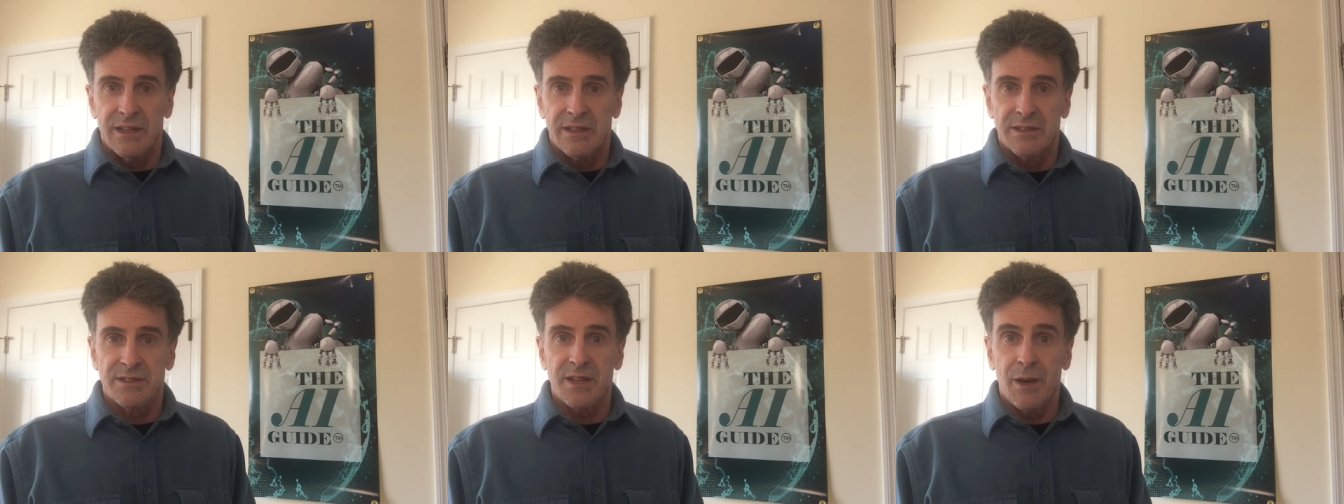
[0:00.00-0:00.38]

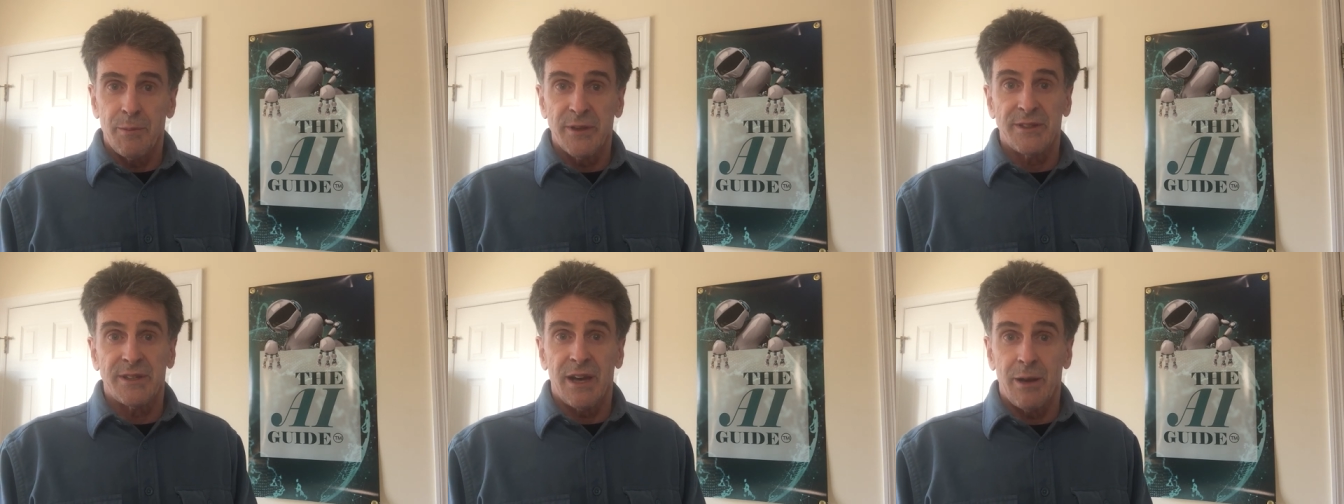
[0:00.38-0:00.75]

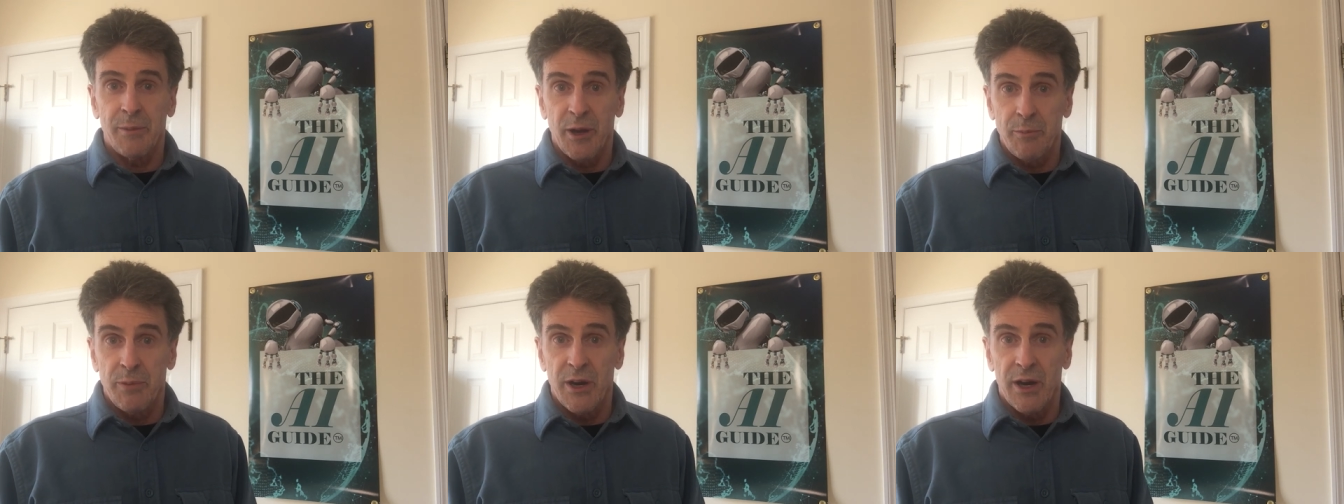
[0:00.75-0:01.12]

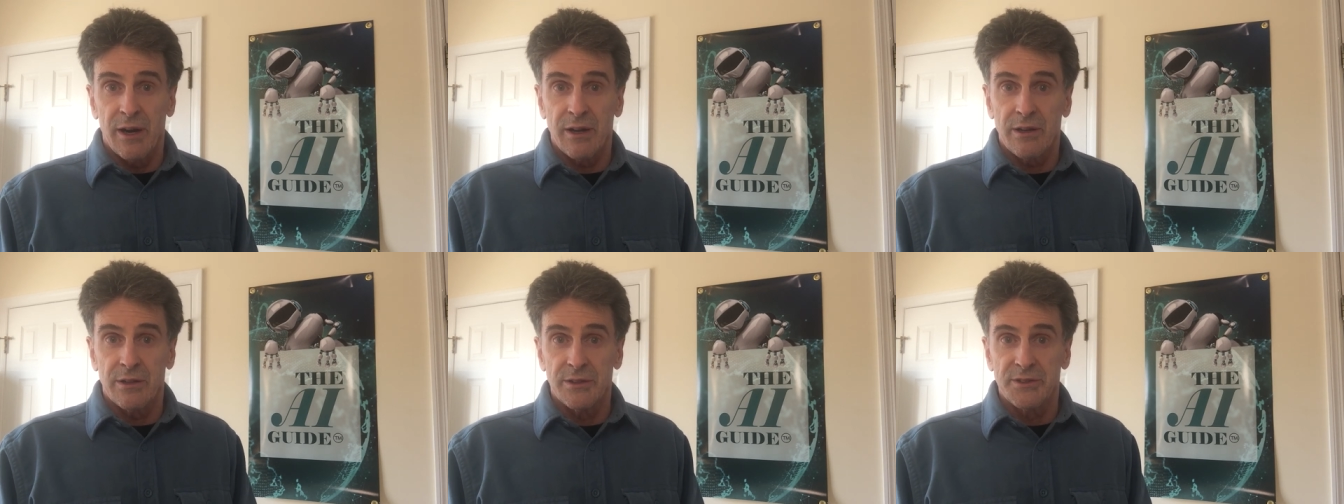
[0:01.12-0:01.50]
subatomic
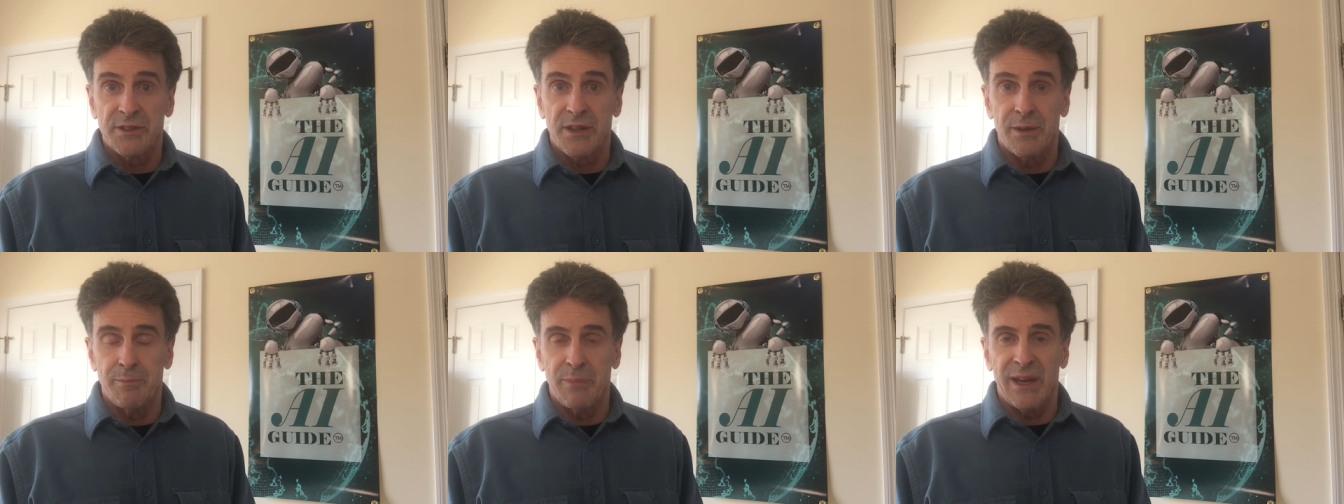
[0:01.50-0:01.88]
particles
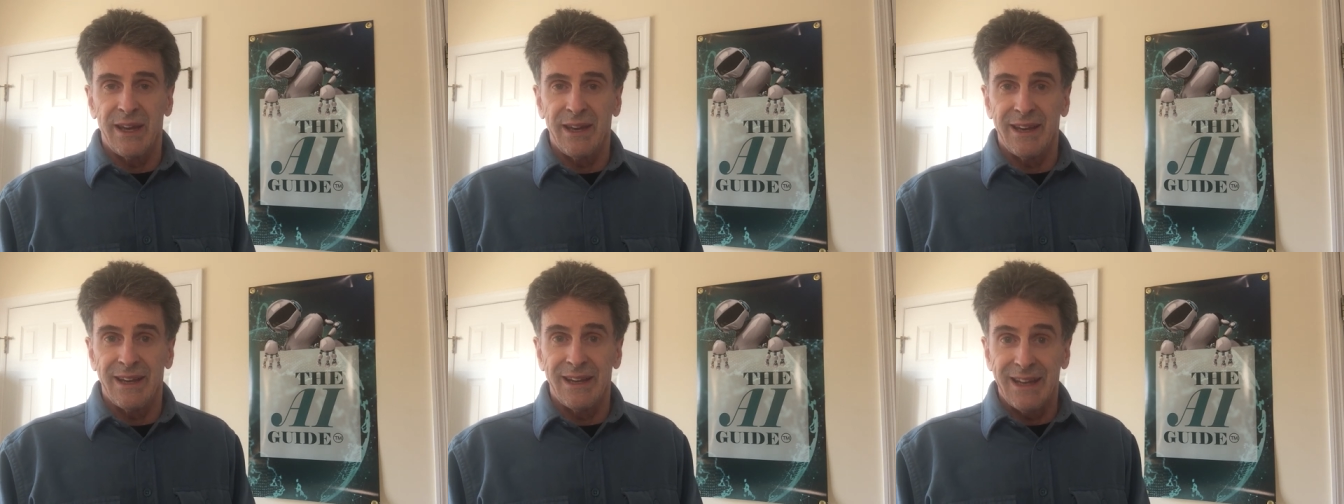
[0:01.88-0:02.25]
can
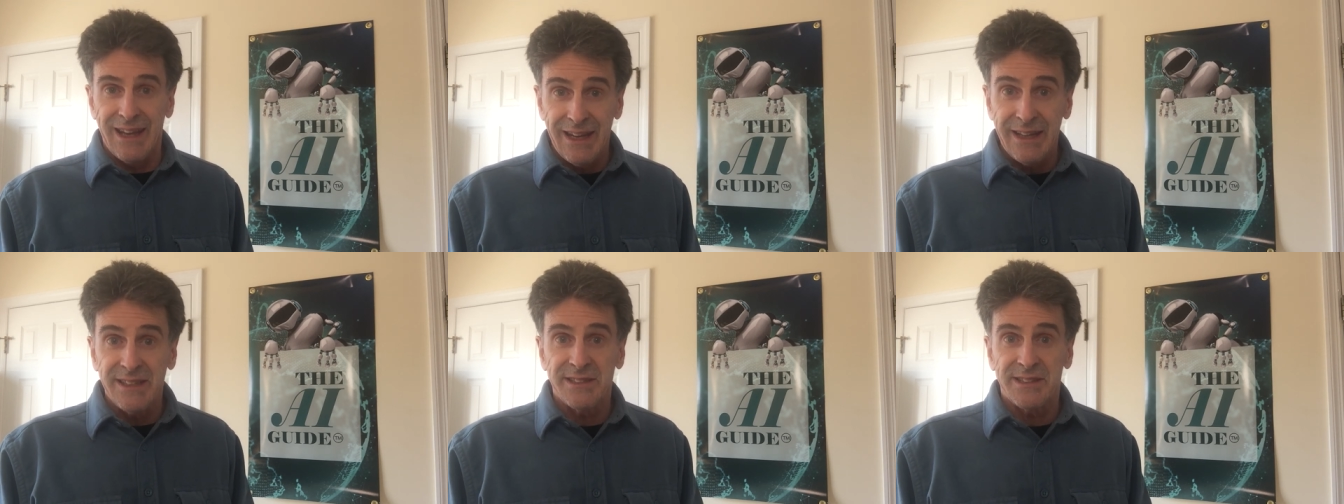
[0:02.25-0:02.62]
be in
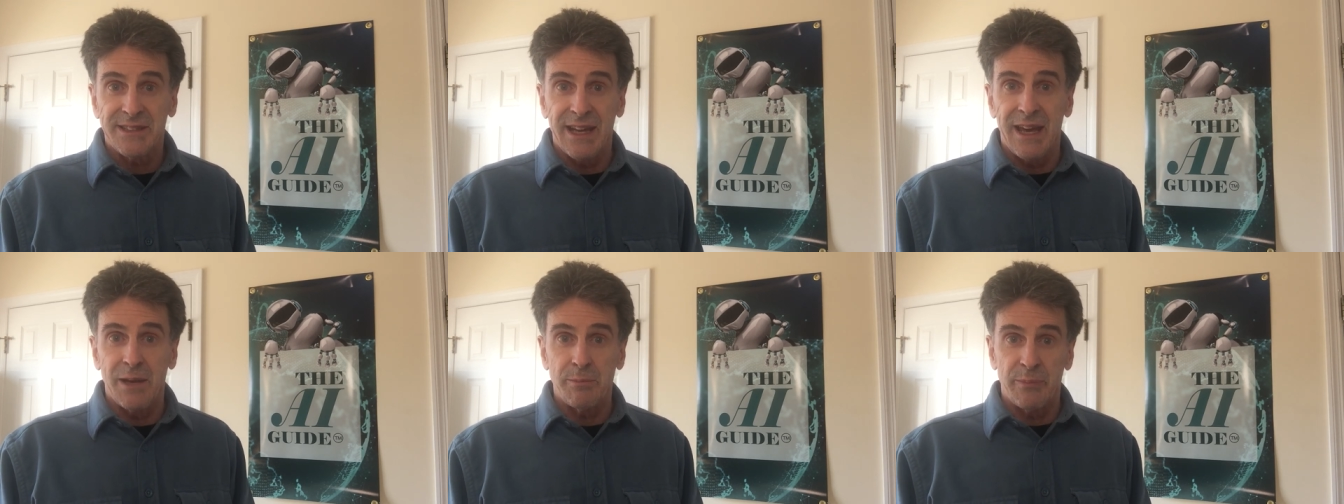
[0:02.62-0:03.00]
any
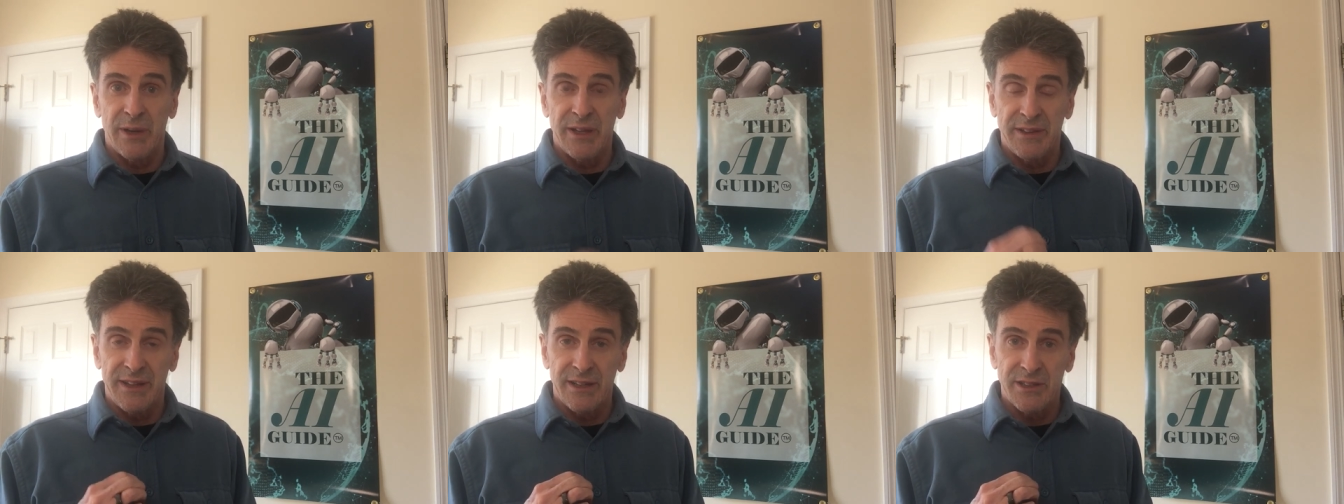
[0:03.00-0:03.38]
state,
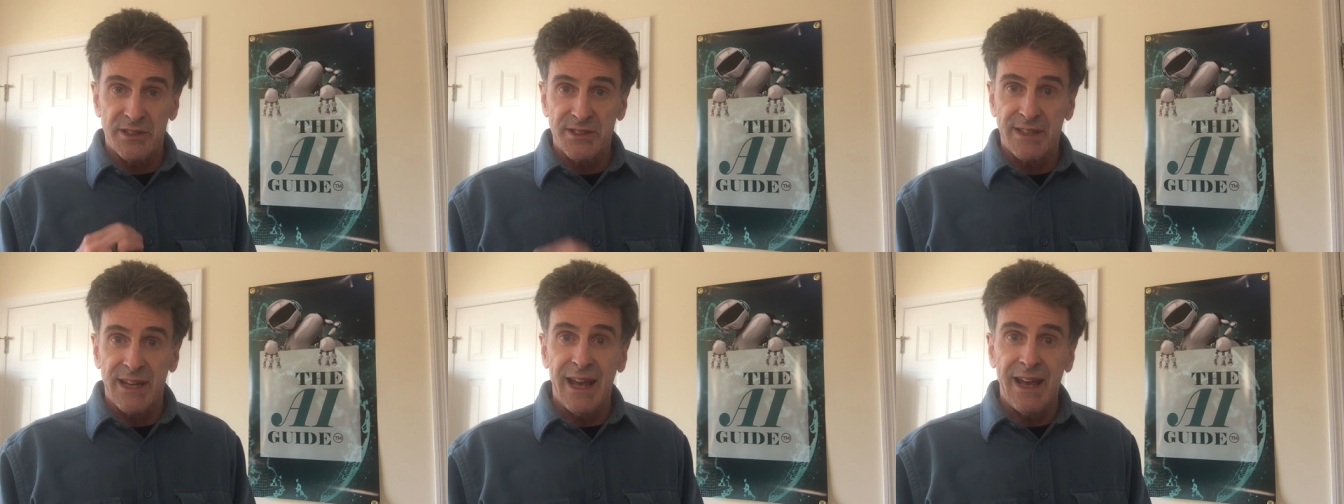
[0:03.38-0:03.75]
but their
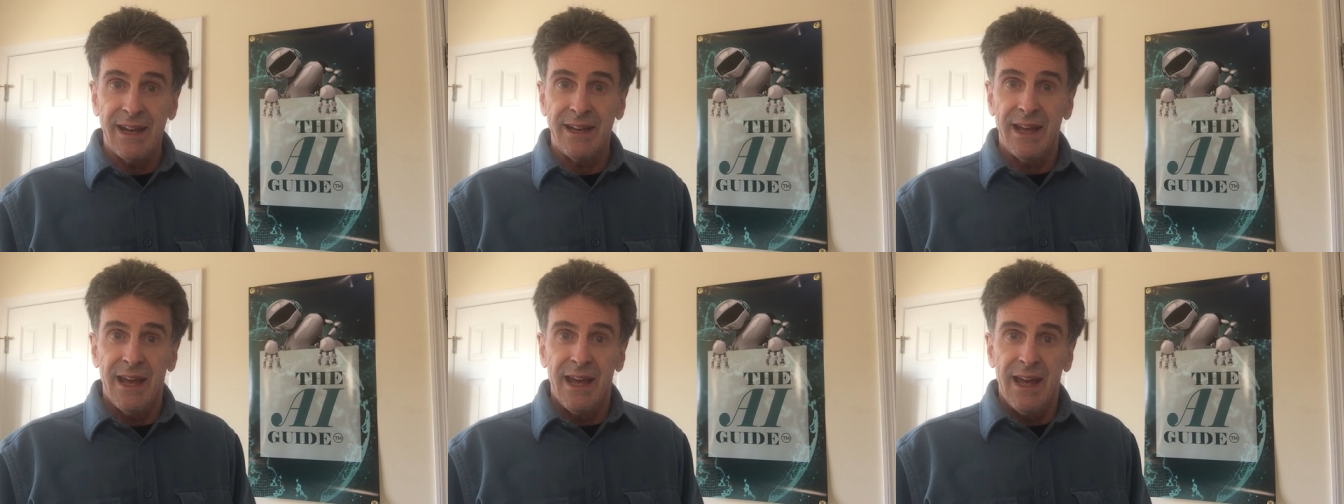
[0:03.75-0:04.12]

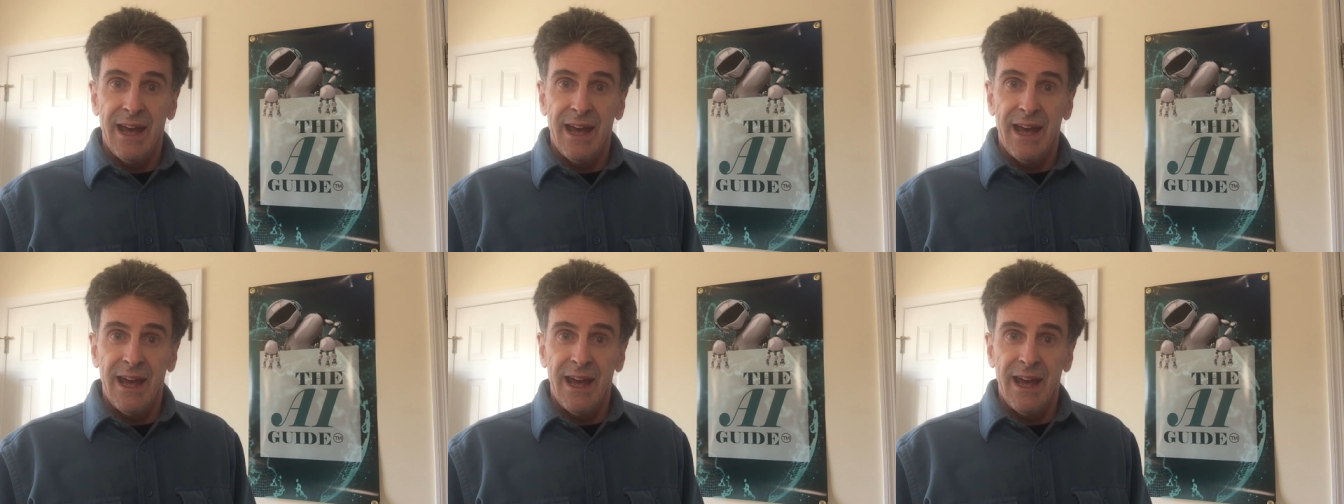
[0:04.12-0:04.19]
state